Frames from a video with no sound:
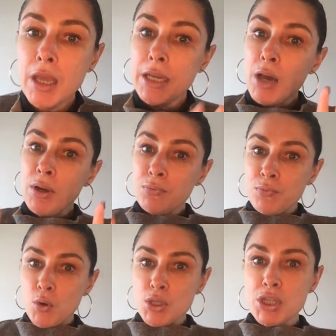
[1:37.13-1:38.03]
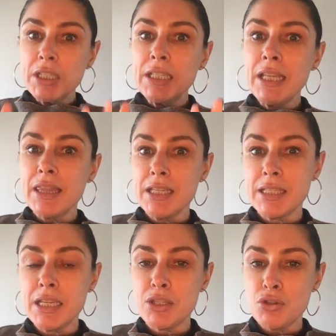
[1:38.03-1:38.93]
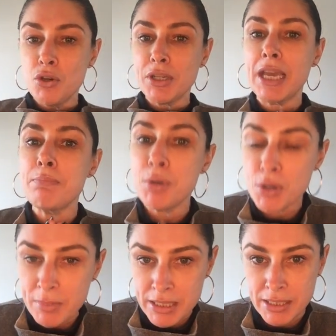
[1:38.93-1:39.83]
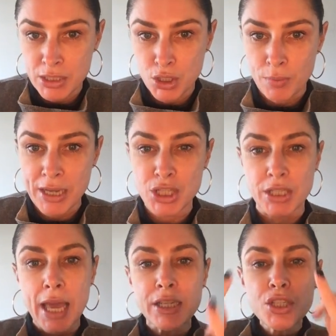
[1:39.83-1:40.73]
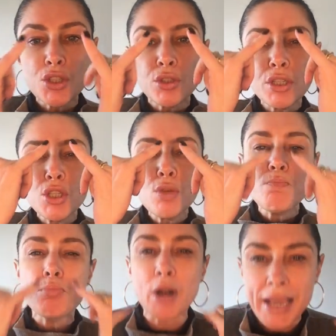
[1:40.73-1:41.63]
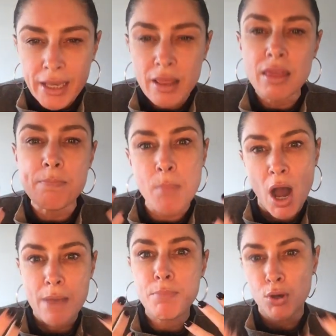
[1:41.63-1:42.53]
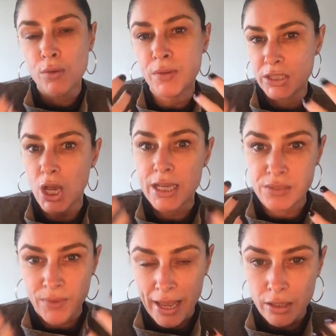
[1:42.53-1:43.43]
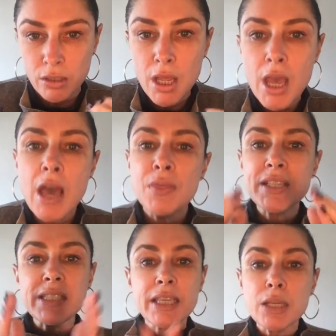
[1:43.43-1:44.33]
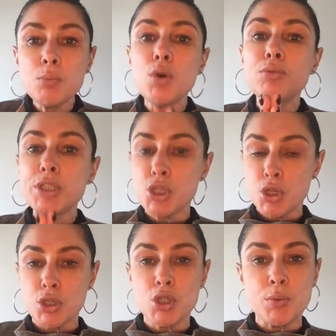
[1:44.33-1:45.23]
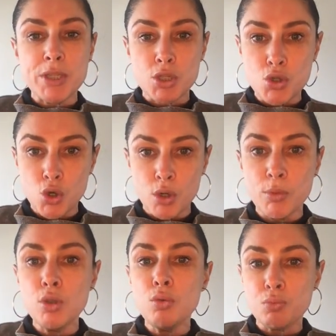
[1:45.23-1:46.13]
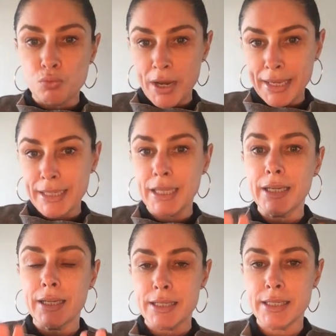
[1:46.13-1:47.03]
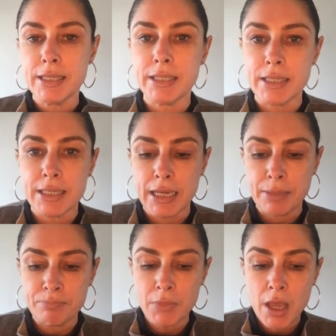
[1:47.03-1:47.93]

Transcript: Now, unfortunately, this is not a permanent situation, and as soon as you break the My Perfect Eyes veil, the skin will return to its normal, regular consistency.